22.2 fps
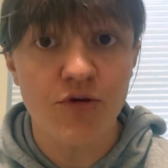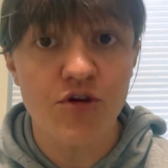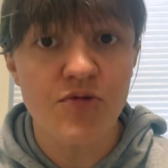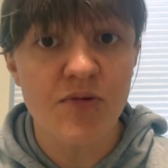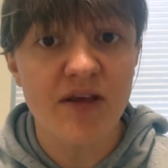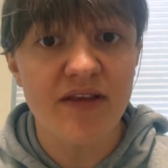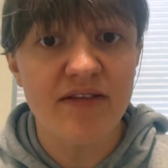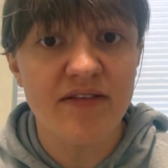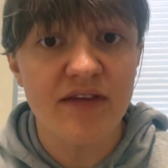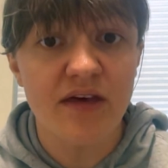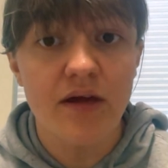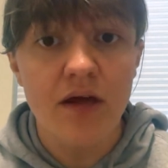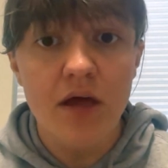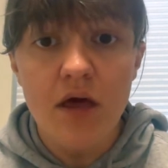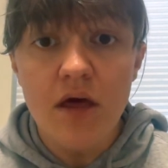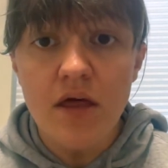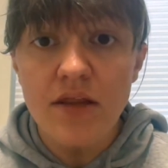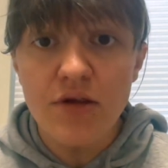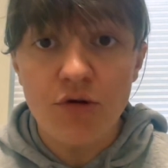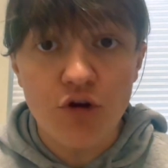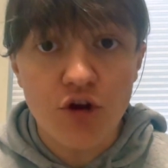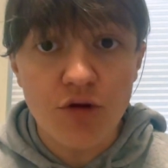which means that
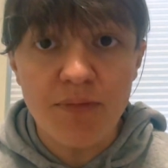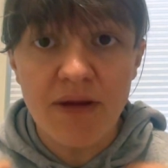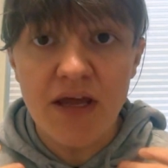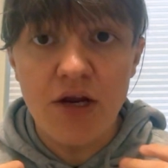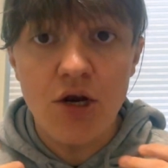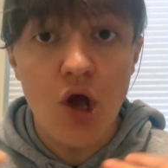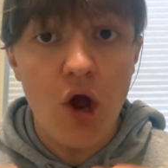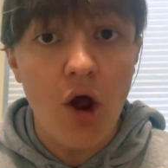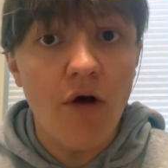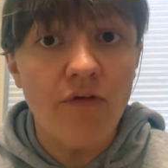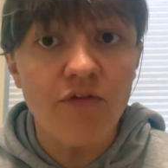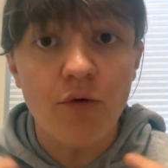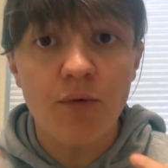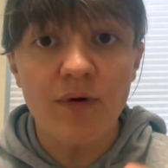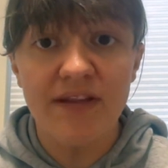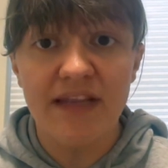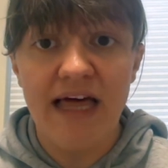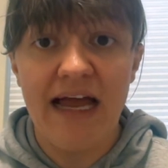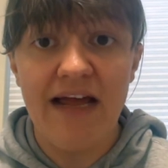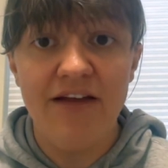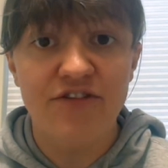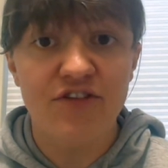there could be an over
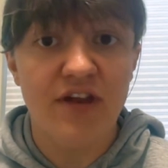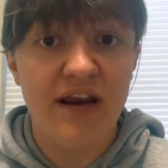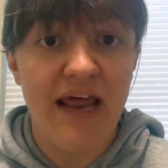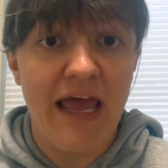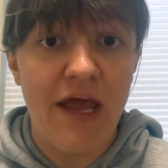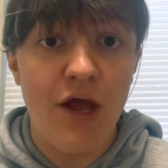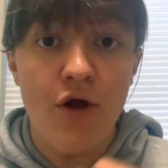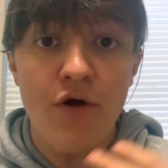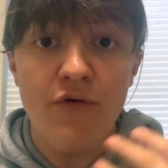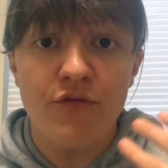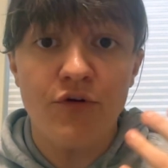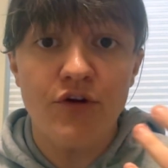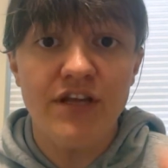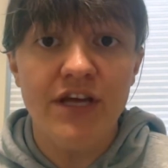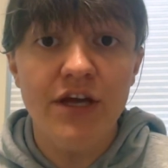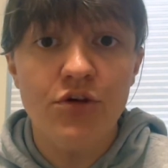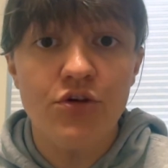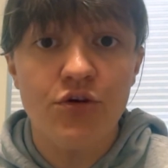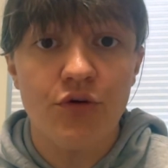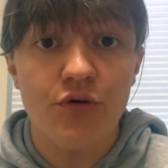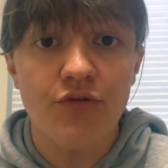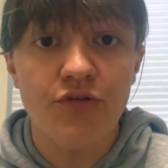reliance on AI over
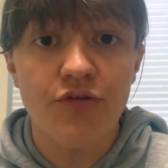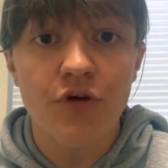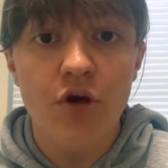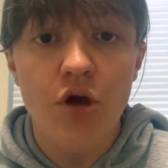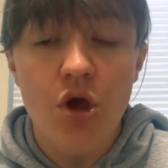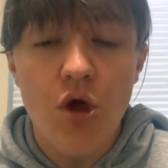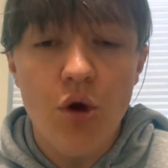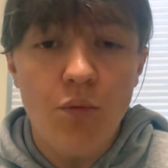teachers,